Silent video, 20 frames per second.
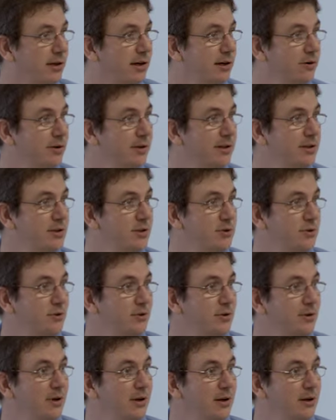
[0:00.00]
working on it
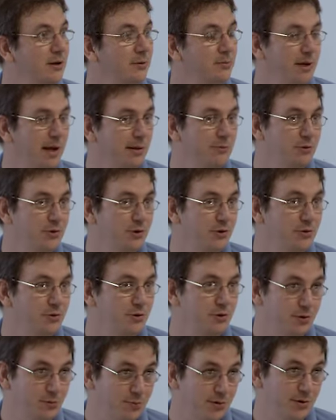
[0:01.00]
soon, he'll be able
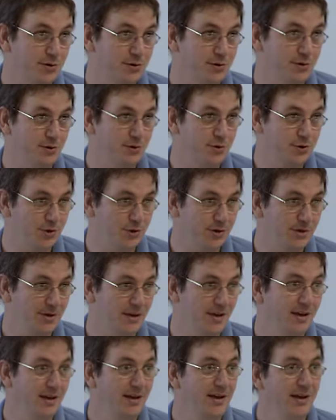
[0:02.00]
to do super
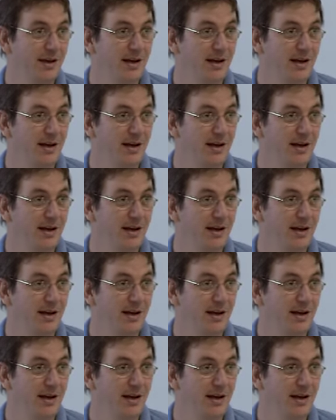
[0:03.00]
resolution.